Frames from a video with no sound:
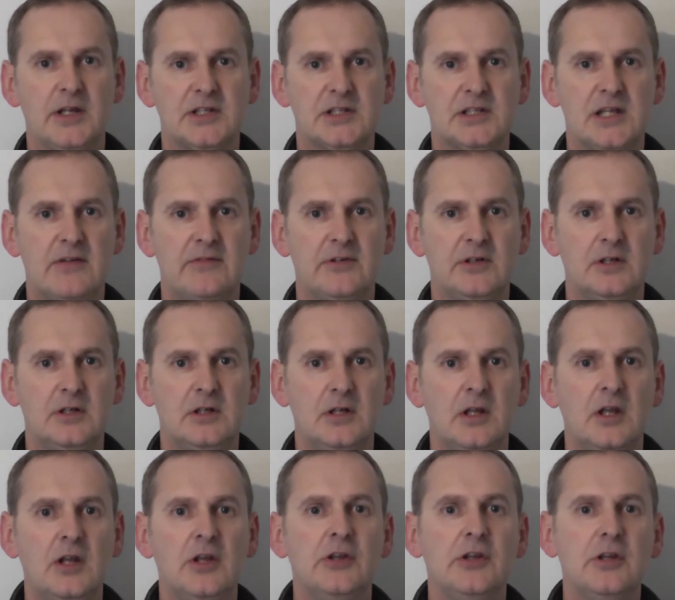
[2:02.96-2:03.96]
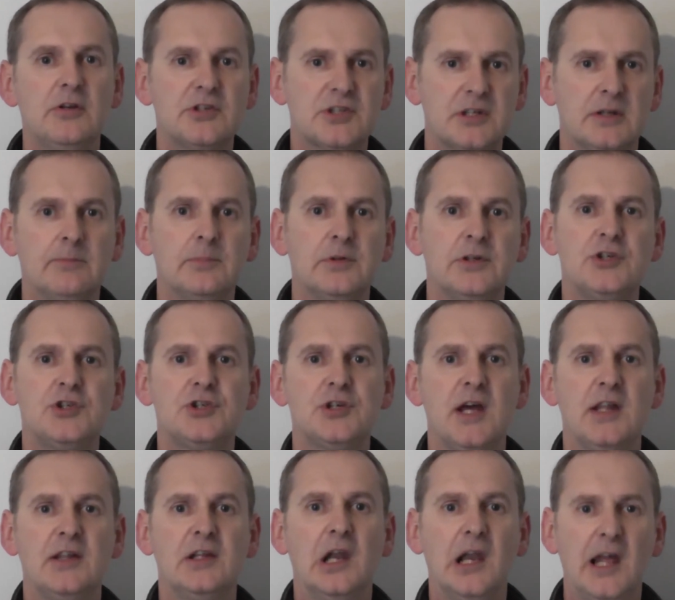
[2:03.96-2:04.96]
7, you simply
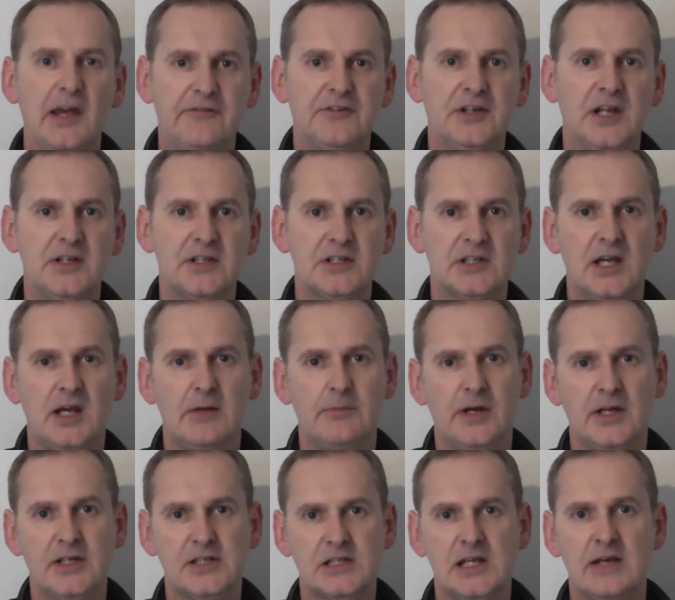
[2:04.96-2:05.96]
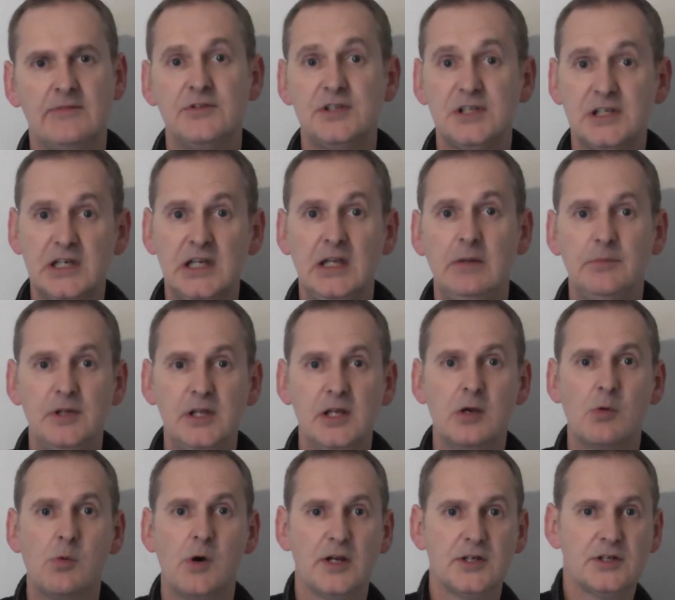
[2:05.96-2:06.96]
share the left-hand side by 7 to keep the
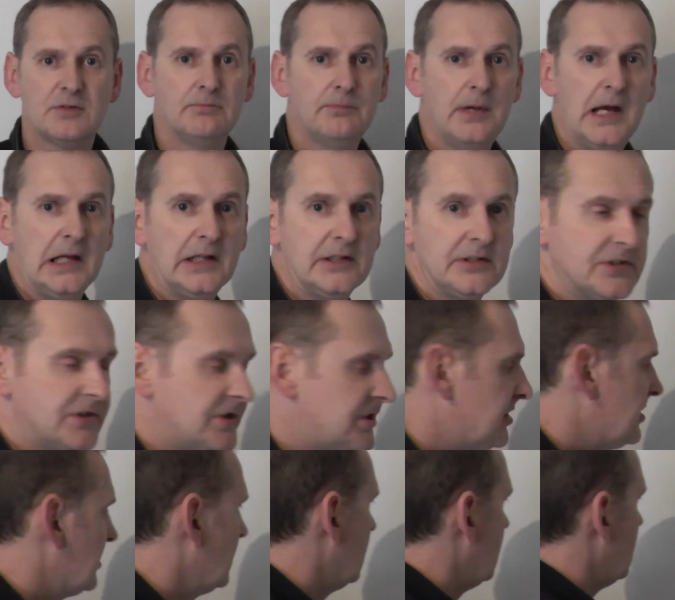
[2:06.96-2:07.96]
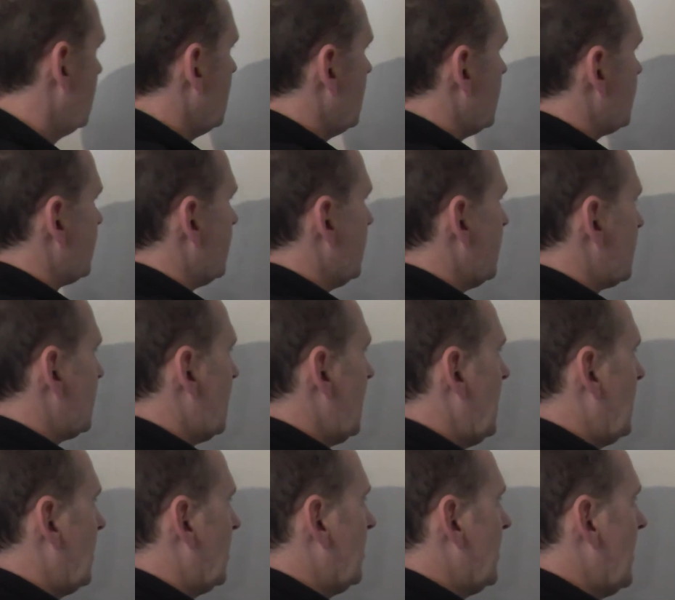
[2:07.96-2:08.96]
equation balanced. So you
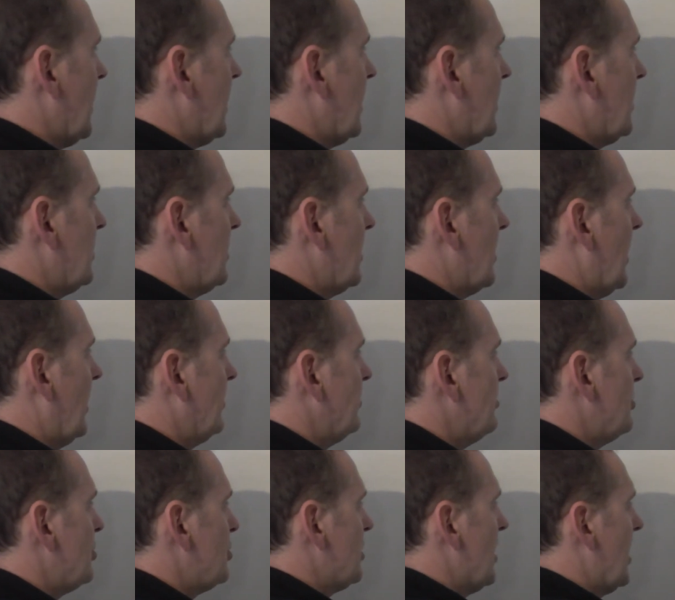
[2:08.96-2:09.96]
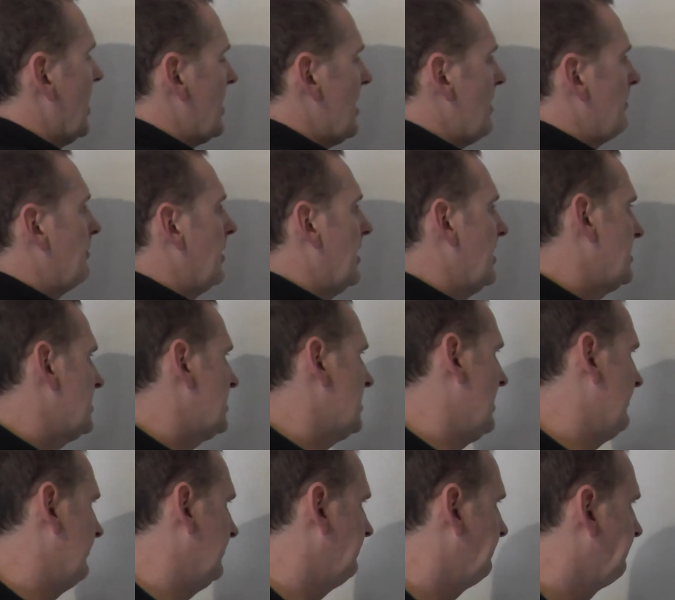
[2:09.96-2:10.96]
take the 9 and you share that by
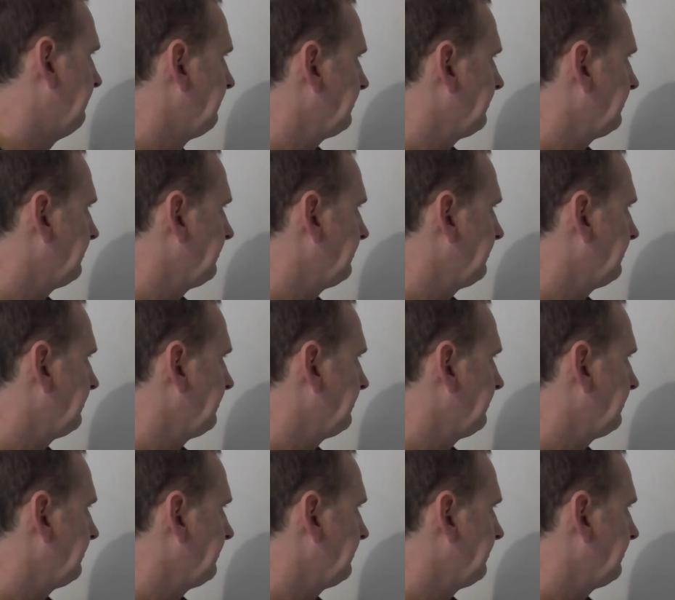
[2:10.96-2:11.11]
7.